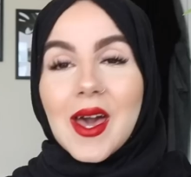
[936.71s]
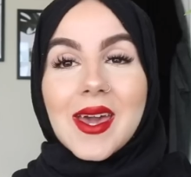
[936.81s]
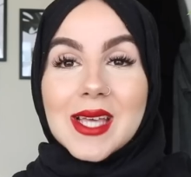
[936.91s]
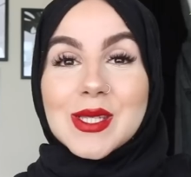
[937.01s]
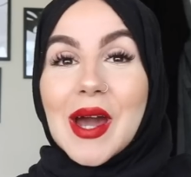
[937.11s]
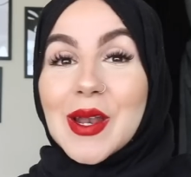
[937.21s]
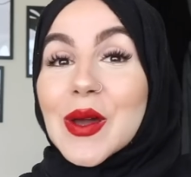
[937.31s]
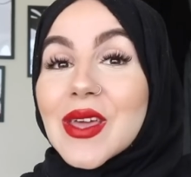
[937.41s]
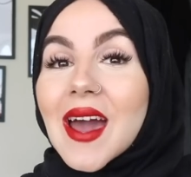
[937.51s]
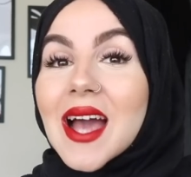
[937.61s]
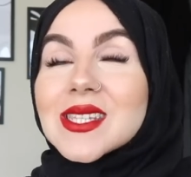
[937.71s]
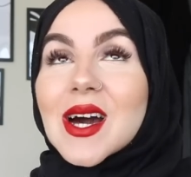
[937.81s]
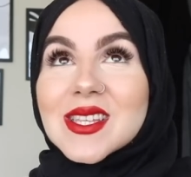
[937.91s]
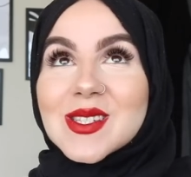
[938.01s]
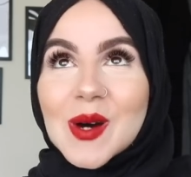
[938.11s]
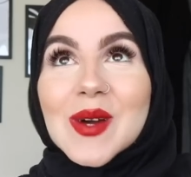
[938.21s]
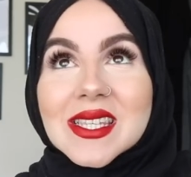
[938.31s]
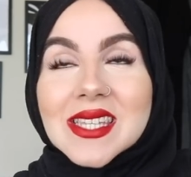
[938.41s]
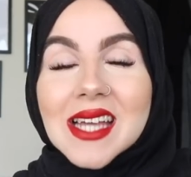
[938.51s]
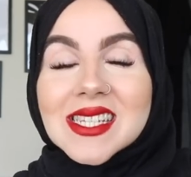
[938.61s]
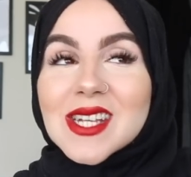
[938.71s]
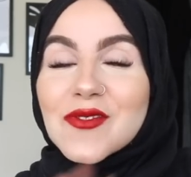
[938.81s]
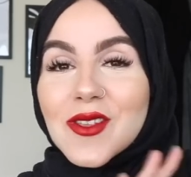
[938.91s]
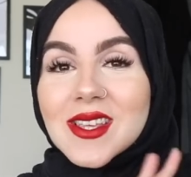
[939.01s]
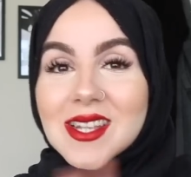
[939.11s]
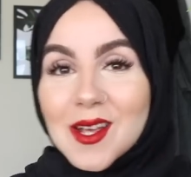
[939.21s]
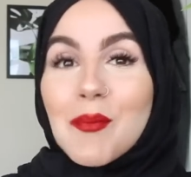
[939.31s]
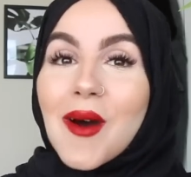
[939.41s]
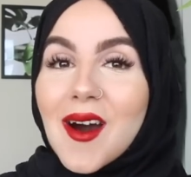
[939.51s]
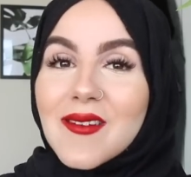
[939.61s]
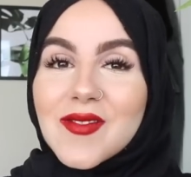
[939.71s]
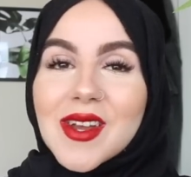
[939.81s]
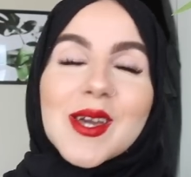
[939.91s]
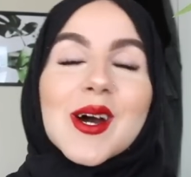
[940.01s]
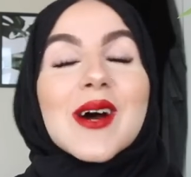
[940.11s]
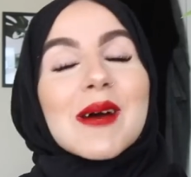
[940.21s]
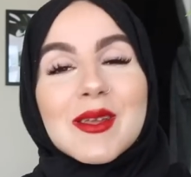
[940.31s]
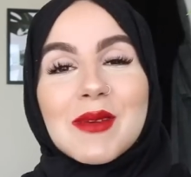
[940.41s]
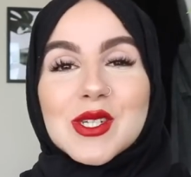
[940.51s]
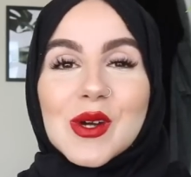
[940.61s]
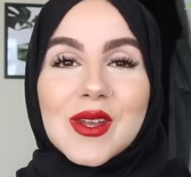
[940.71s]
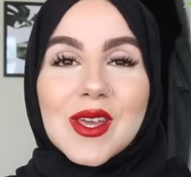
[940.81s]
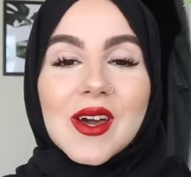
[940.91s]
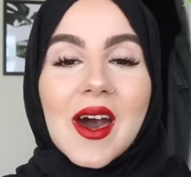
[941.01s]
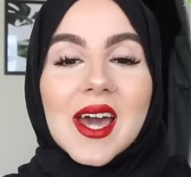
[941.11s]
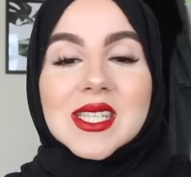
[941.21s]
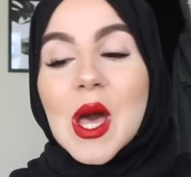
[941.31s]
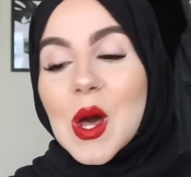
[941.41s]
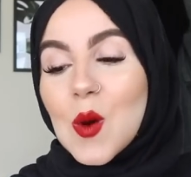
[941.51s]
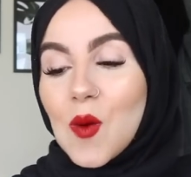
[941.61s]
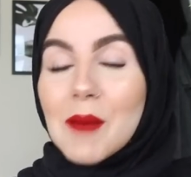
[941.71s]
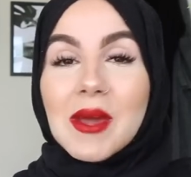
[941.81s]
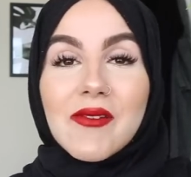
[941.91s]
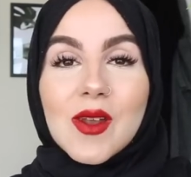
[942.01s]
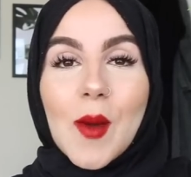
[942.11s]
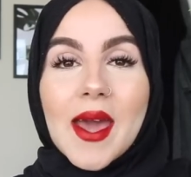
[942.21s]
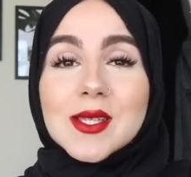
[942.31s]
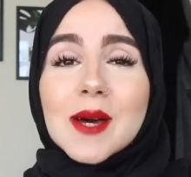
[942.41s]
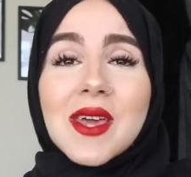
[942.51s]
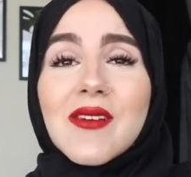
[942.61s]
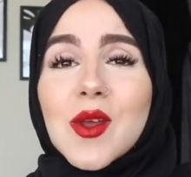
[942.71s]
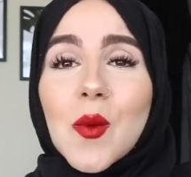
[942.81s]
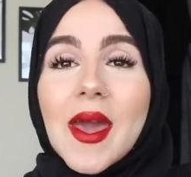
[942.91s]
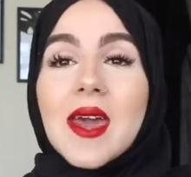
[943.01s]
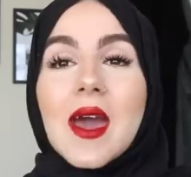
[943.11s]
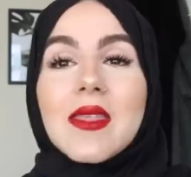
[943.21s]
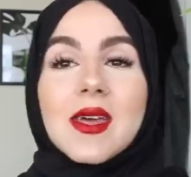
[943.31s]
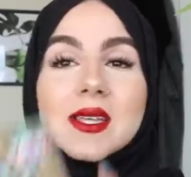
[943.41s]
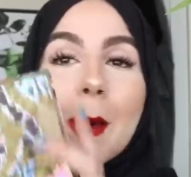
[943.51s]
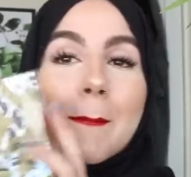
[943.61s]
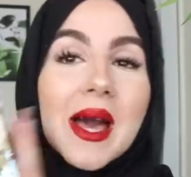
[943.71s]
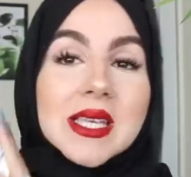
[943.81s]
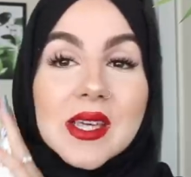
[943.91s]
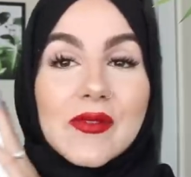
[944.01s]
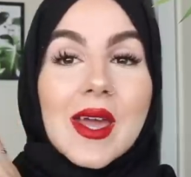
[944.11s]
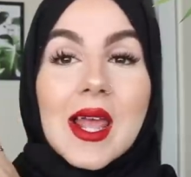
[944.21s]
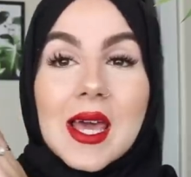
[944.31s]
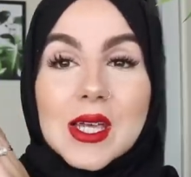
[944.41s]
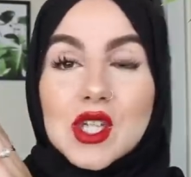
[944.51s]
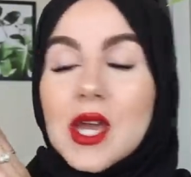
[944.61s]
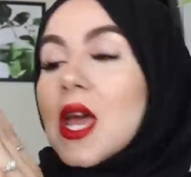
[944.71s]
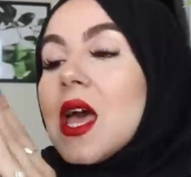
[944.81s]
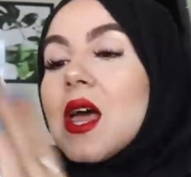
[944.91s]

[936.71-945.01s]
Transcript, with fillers: Okay, so I know you guys are so excited for this little part of the video. I'm gonna be showing you guys what I'm giving away. So I'm giving away this massive collection.